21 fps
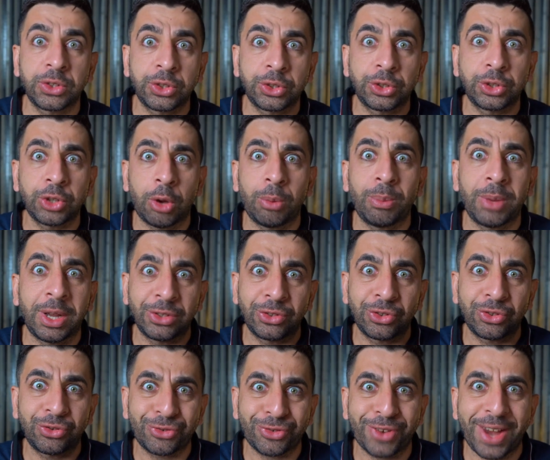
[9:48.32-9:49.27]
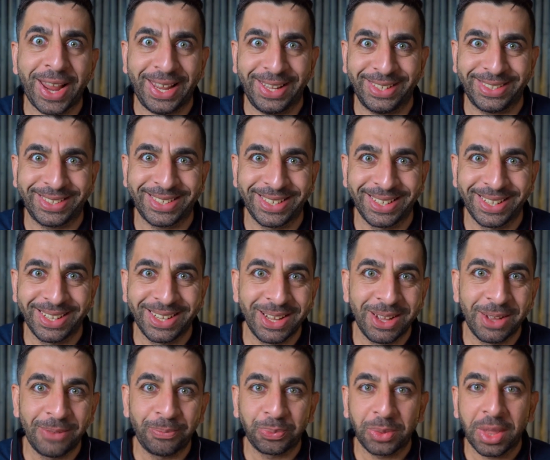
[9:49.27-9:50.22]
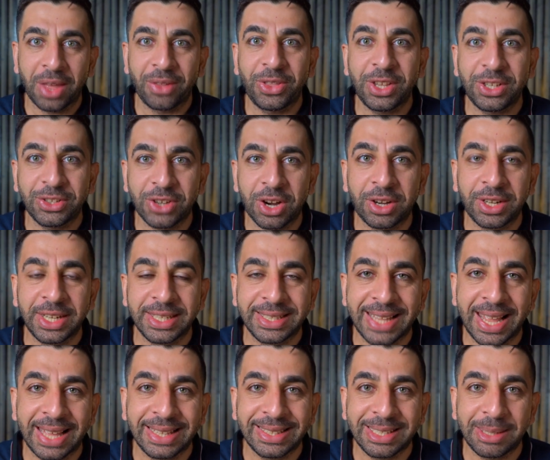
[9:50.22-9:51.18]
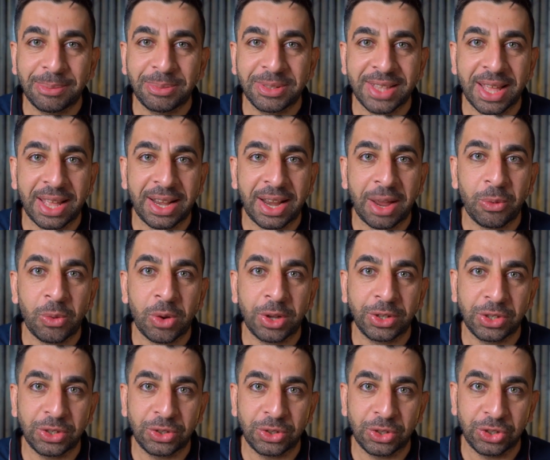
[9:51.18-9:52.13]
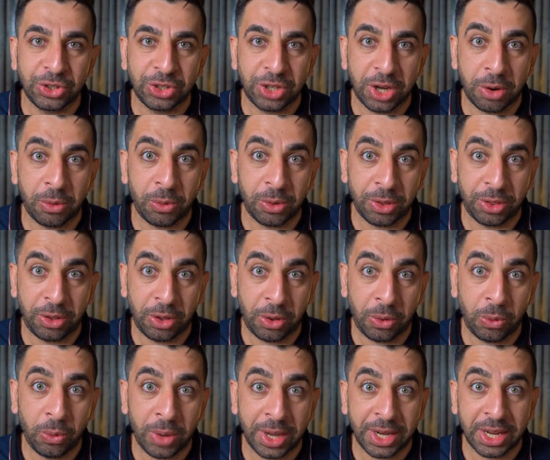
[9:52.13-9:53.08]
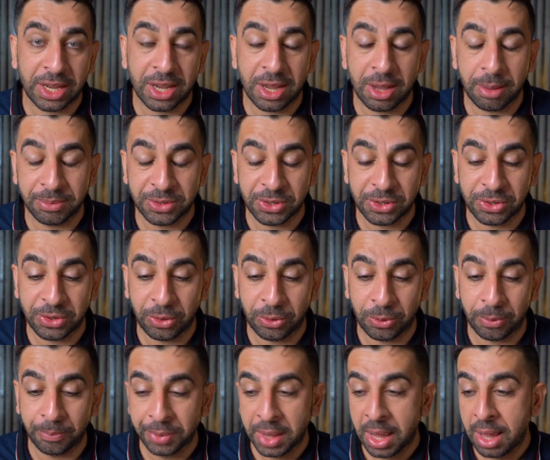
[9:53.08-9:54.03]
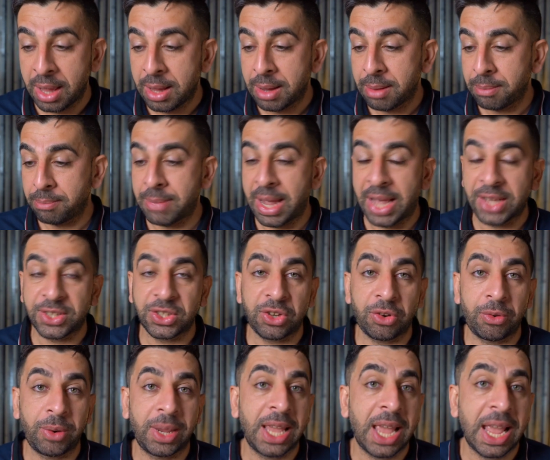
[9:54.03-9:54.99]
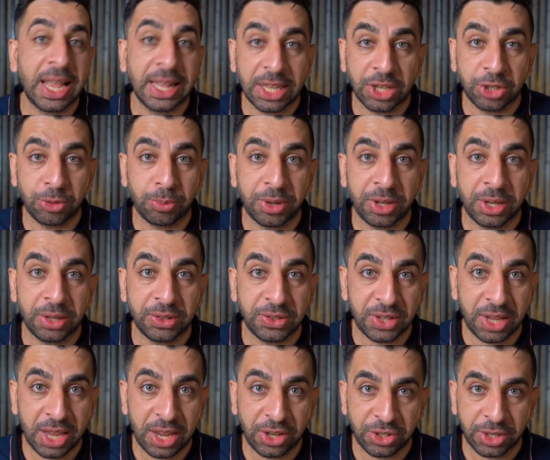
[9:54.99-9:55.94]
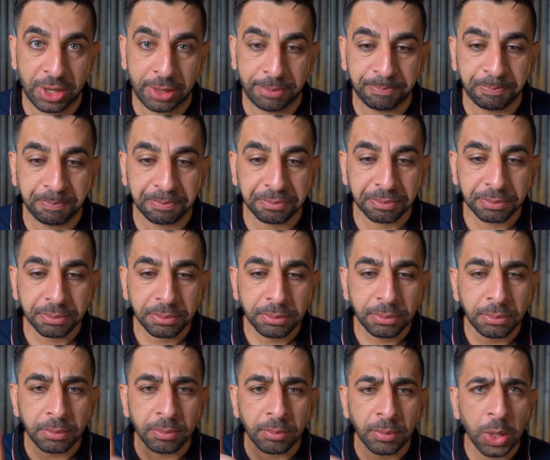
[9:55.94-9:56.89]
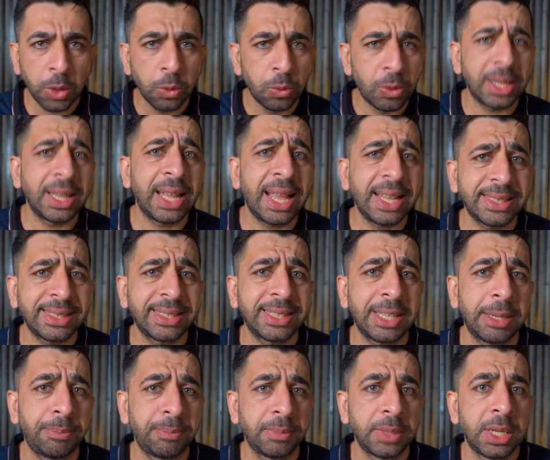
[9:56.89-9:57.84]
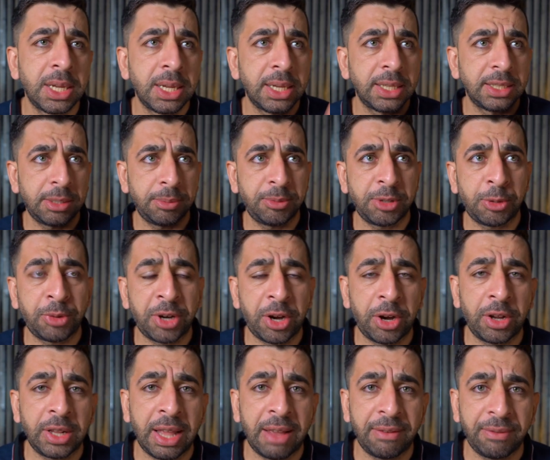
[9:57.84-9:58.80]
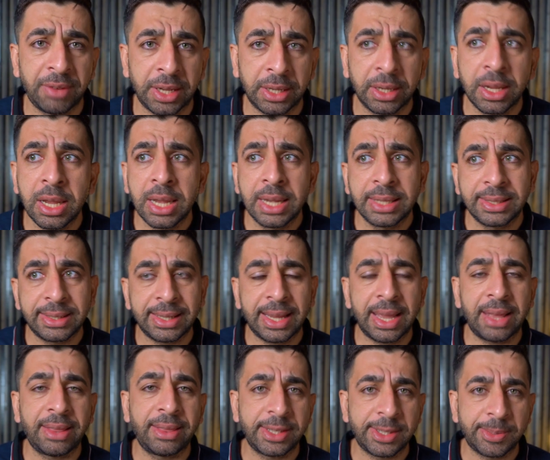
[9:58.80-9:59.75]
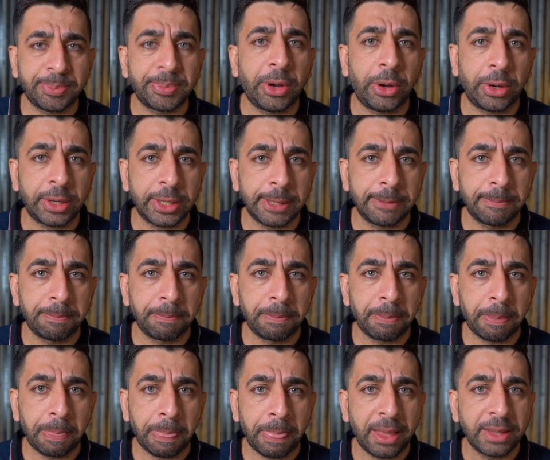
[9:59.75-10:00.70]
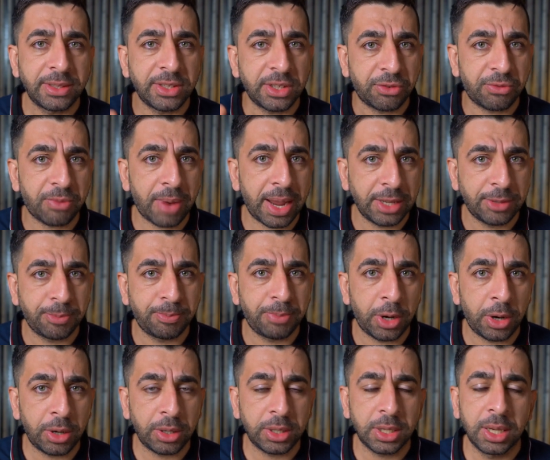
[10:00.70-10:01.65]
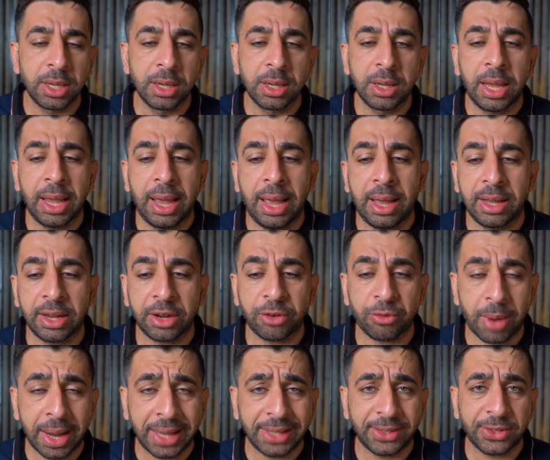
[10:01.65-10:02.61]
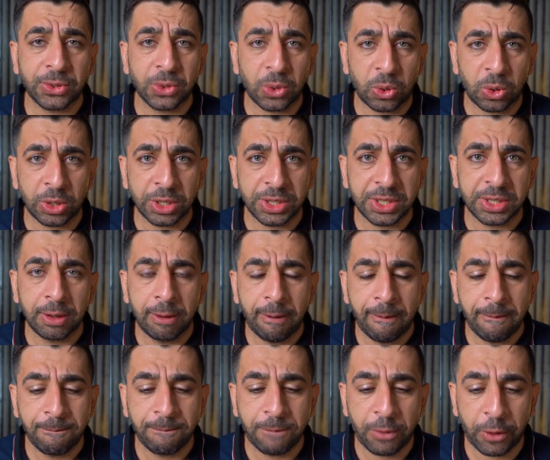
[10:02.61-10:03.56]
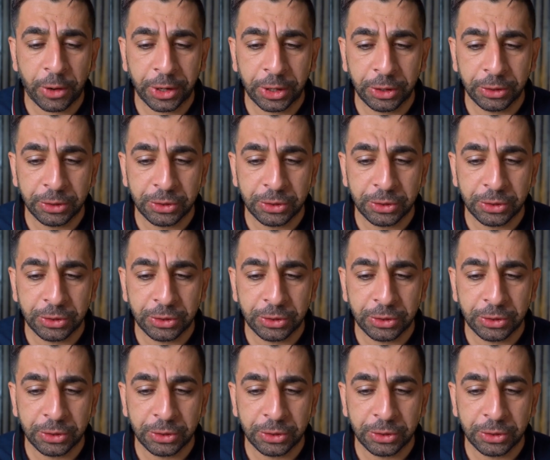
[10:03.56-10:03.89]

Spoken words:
so much great. These are the 10 tips that I wanted to share with you when it comes to mastering English pronunciation. One last tip, tip number 11, is to get this book. It's a great book, a great source for you